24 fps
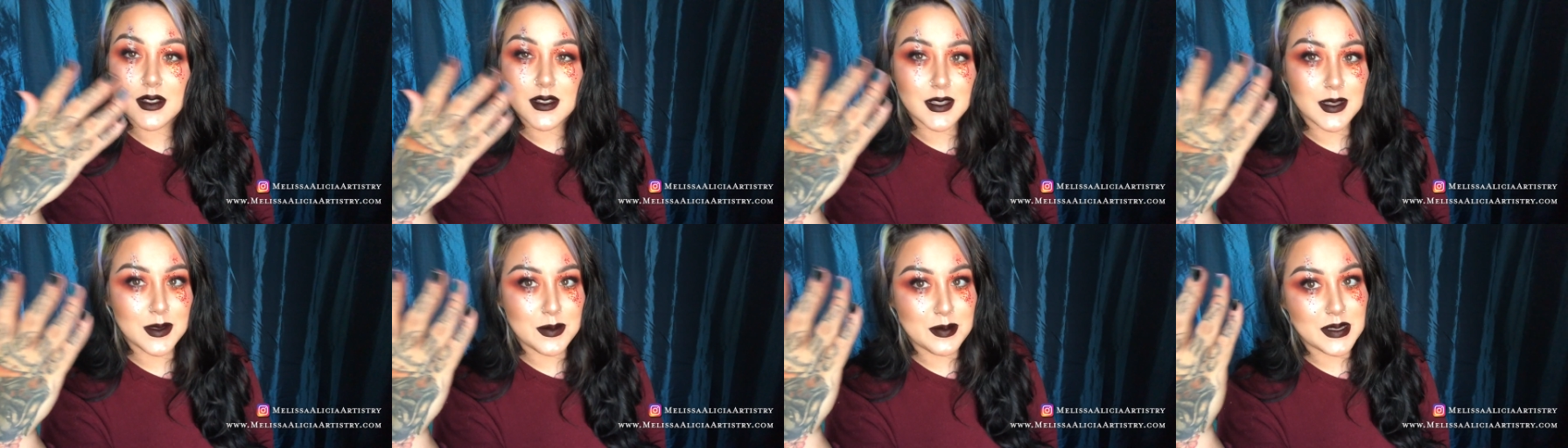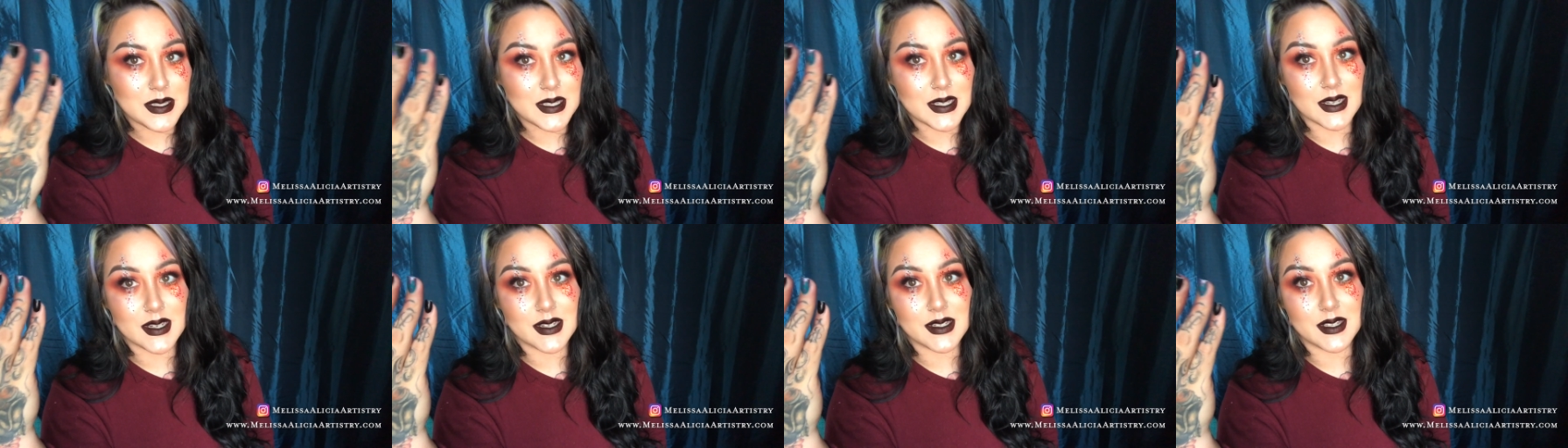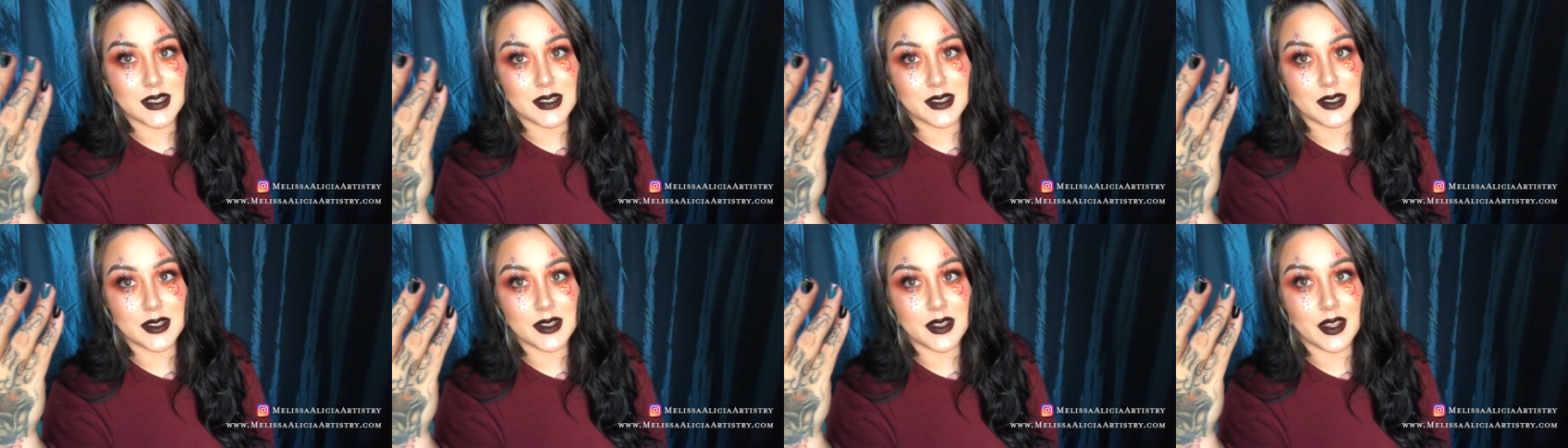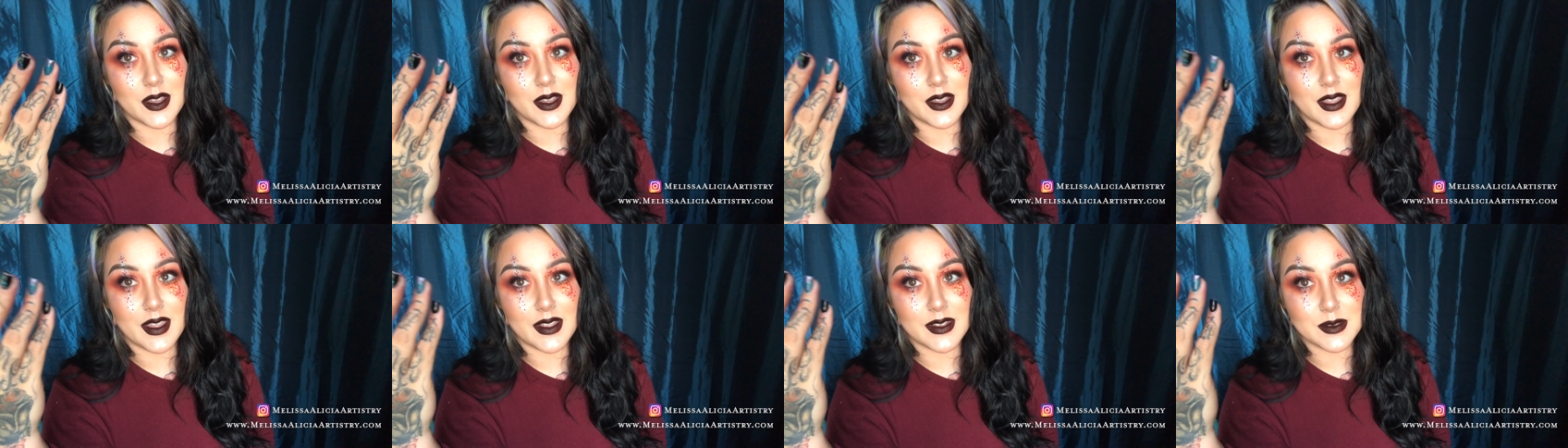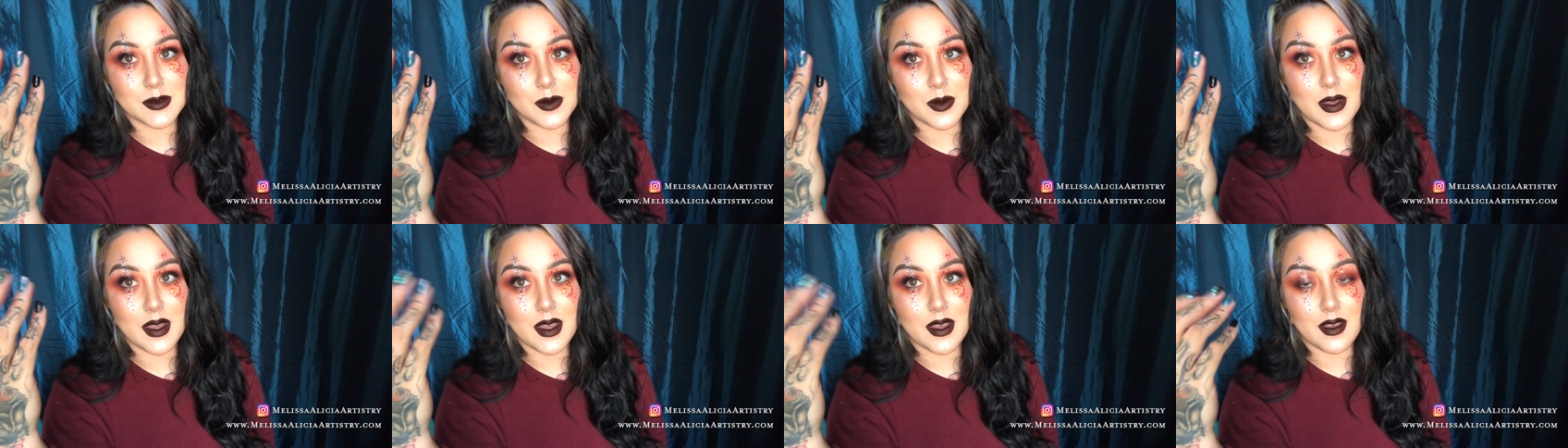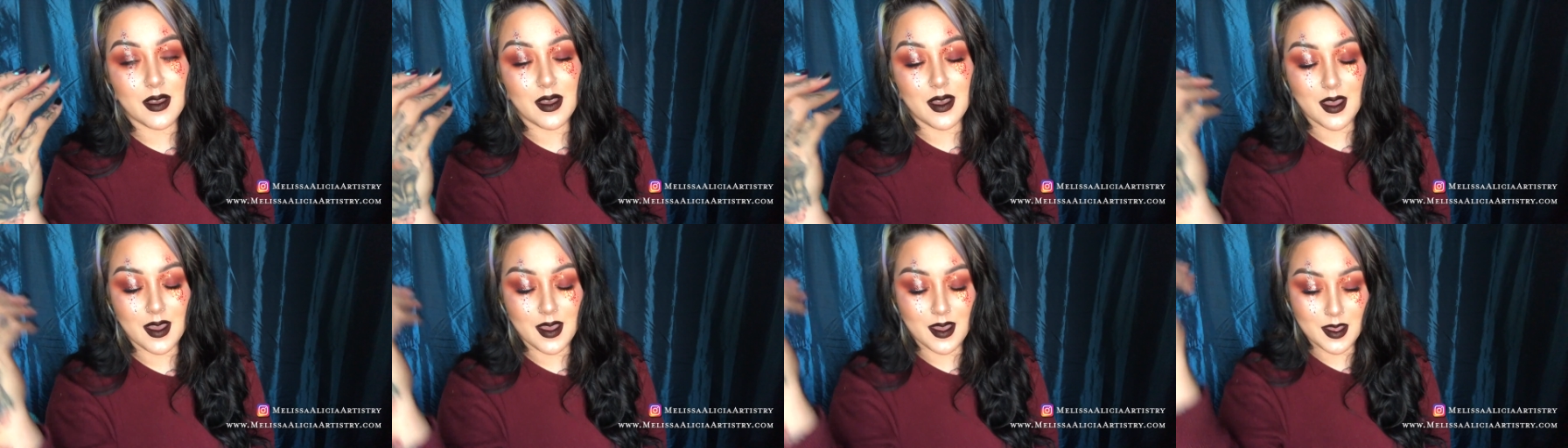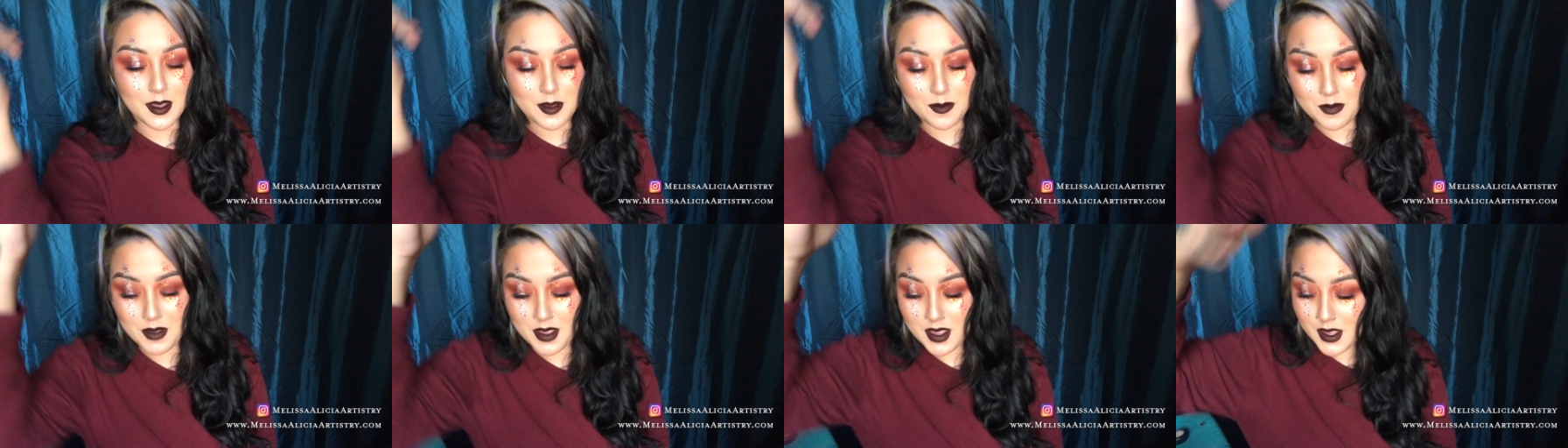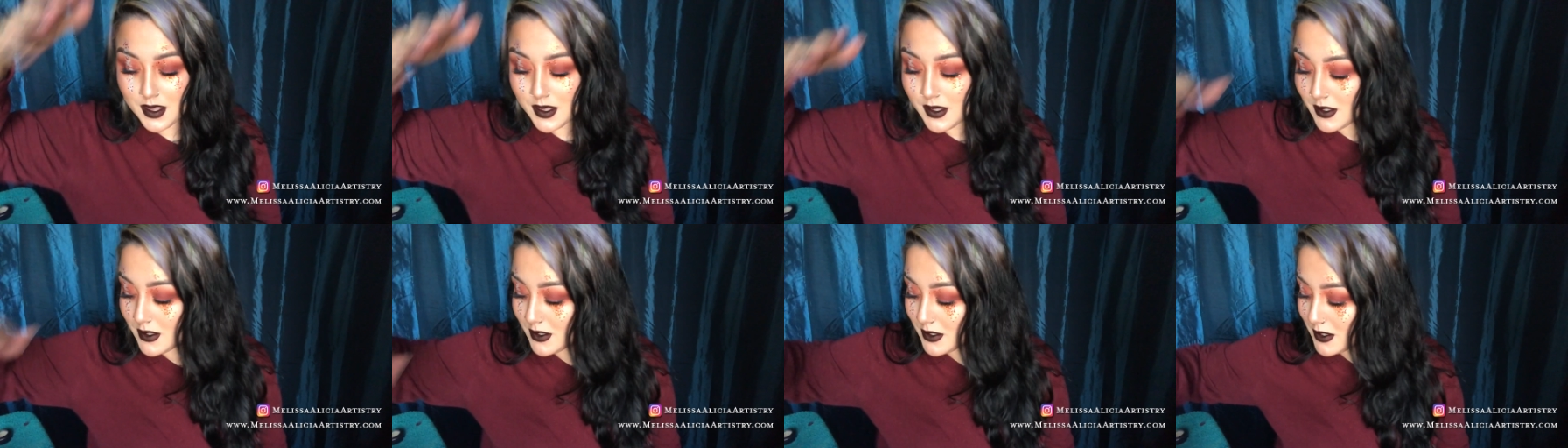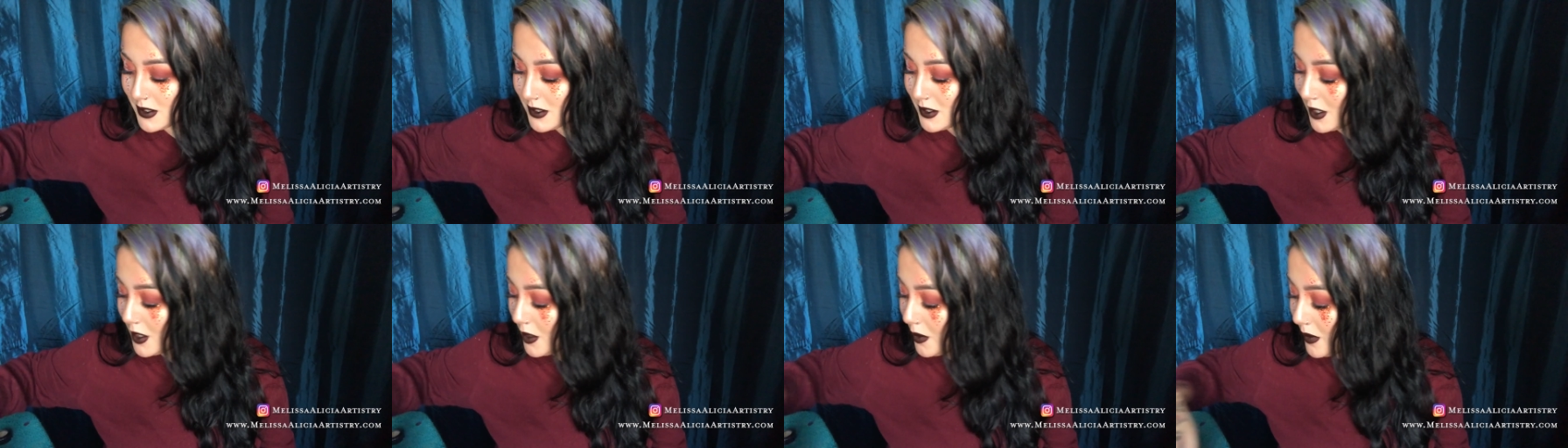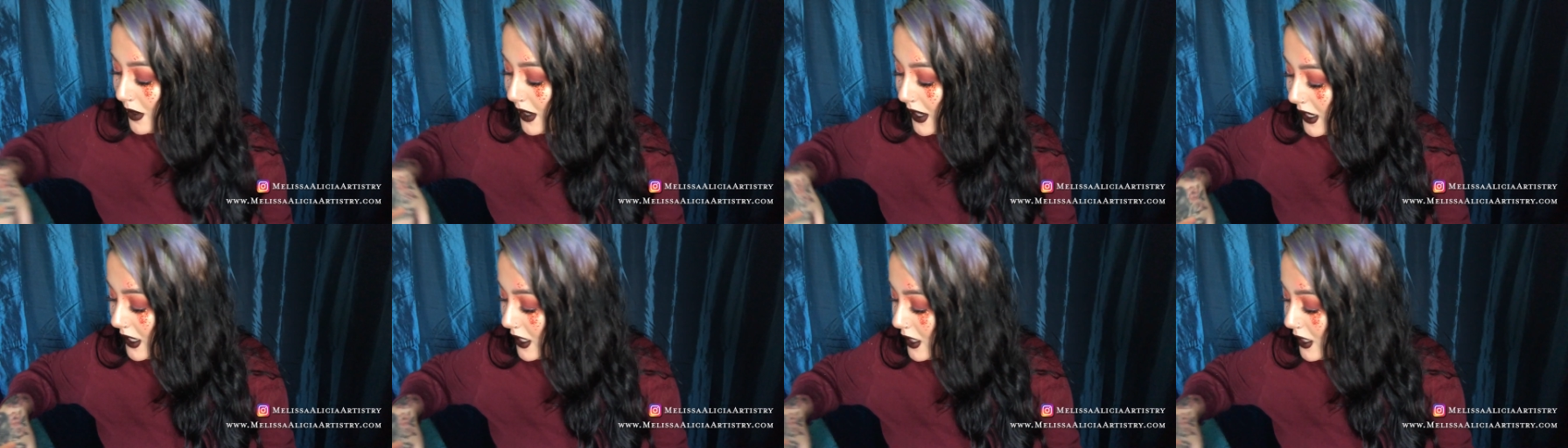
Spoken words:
lipstick to the look as well. So what I